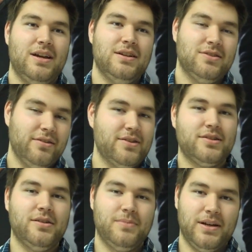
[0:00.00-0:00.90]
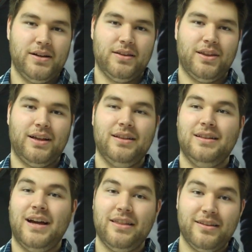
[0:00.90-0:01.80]
So this could be a good thing.
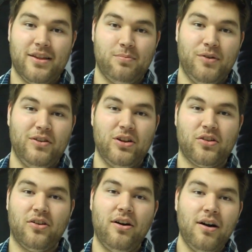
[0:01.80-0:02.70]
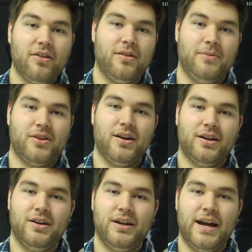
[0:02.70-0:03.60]
I think this movie looks awesome. It's
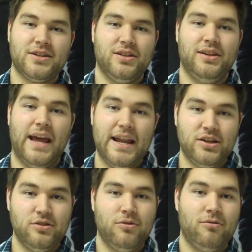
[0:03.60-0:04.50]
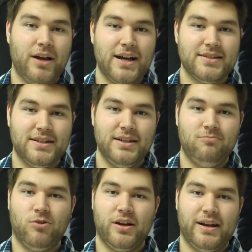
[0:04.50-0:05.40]
got good action. Ed 209's in
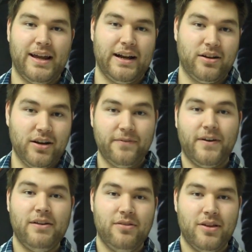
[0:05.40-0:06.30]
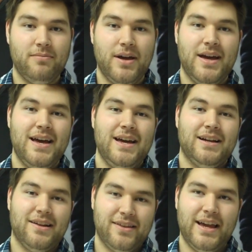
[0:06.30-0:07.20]
it. We're going to get a good fight with him.
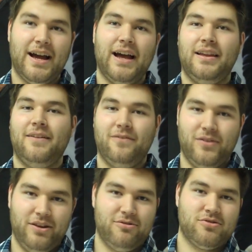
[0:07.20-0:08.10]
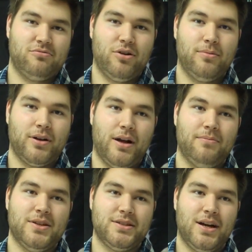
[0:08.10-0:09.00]
Because, yeah, I love the original Robocop.
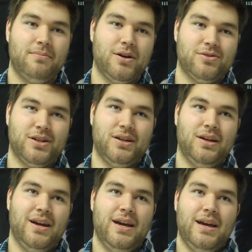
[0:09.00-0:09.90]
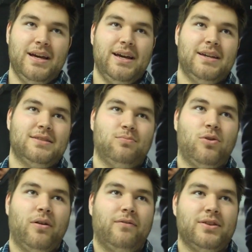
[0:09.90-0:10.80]
The stop motion, it's
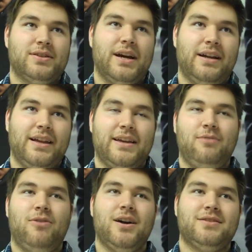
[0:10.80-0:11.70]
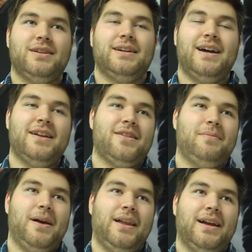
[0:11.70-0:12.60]
more of just kind of like you watching and kind of
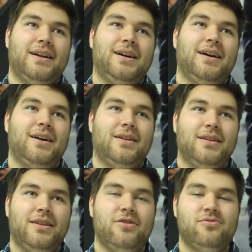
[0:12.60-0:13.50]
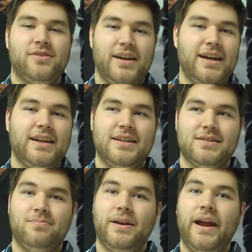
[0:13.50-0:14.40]
smile like, those were the
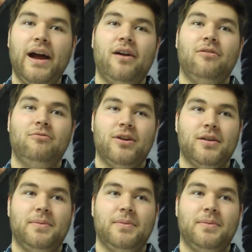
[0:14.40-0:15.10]
80s. But now we're going to be